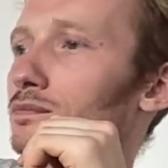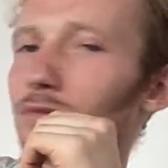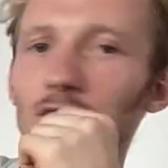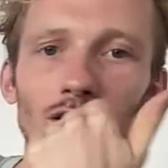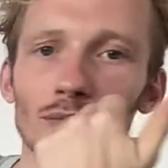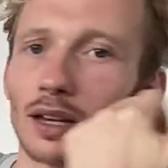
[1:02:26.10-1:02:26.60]

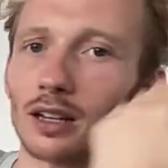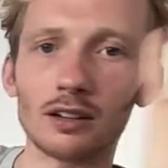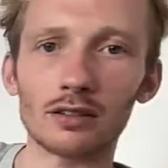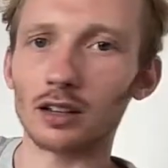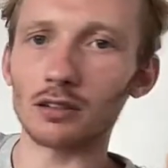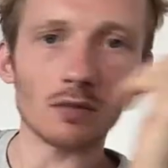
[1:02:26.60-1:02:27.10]
Doesn't make any
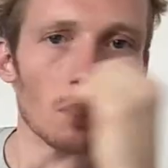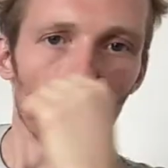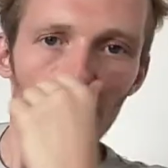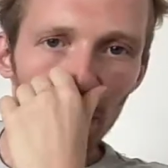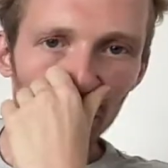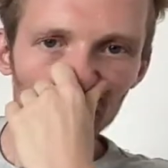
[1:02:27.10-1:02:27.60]
sense.
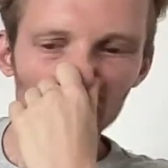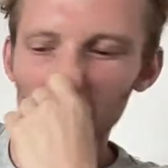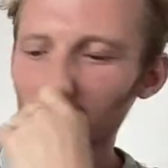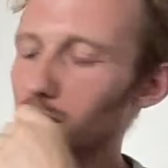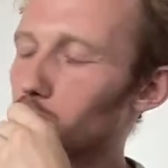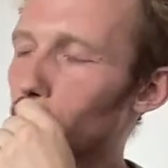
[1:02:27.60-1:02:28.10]

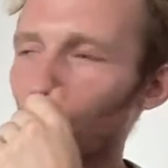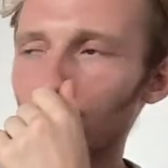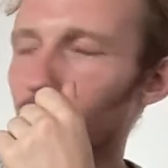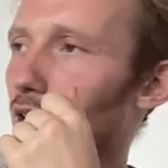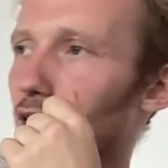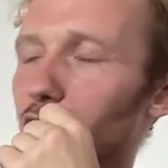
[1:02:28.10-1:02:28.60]
Doesn't
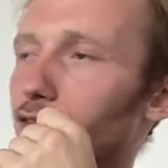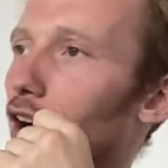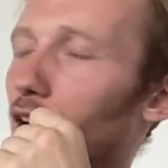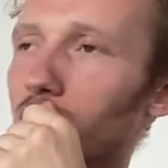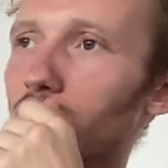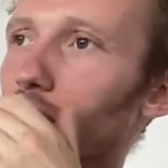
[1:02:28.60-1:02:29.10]
make any
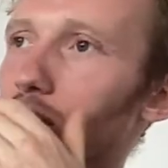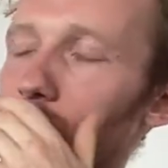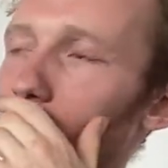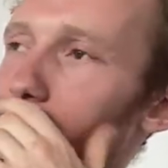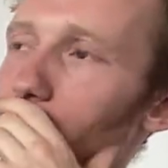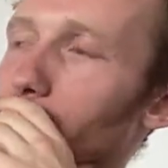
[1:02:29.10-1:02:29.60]
fucking sense how
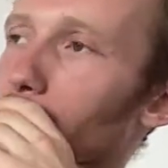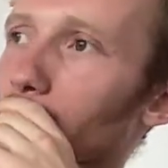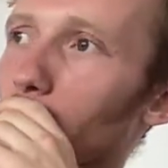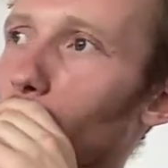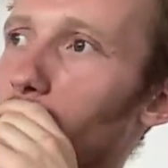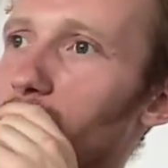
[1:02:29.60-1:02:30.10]
are you a
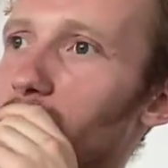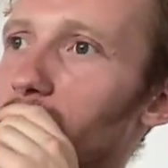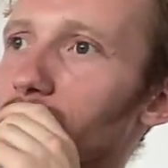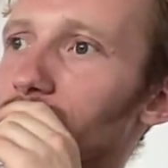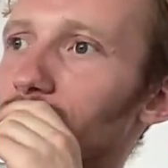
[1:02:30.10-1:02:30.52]
fucking white tea.